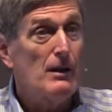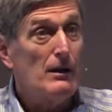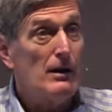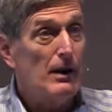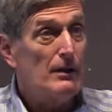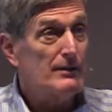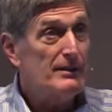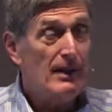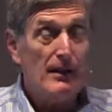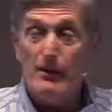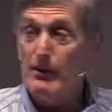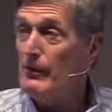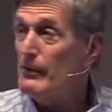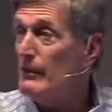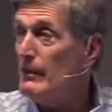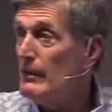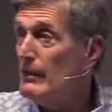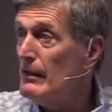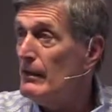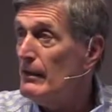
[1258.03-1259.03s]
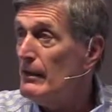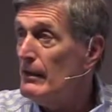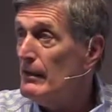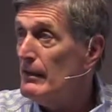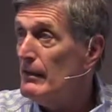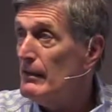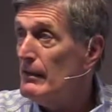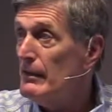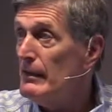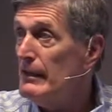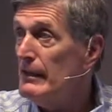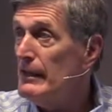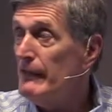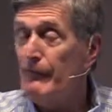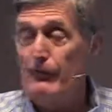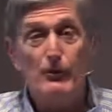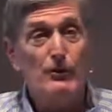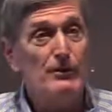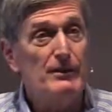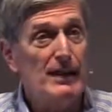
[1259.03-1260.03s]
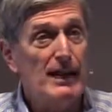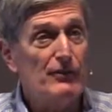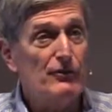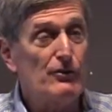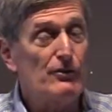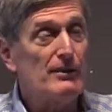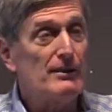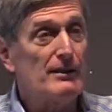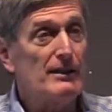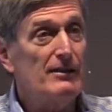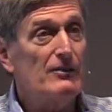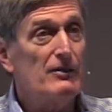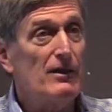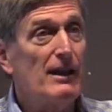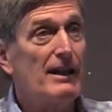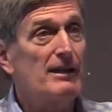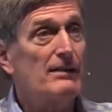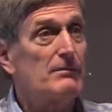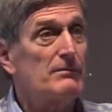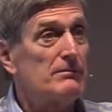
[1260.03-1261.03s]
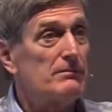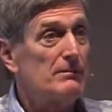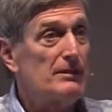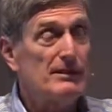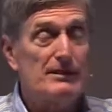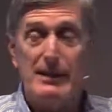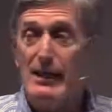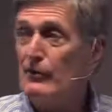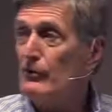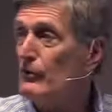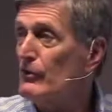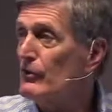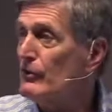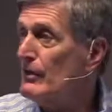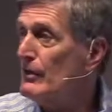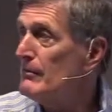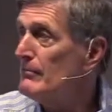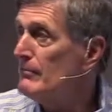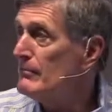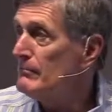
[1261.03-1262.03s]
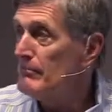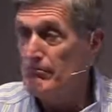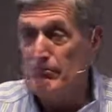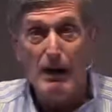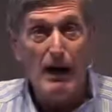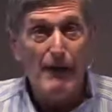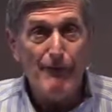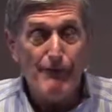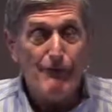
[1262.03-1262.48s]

I'll tell you, if your desert is like the deserts that I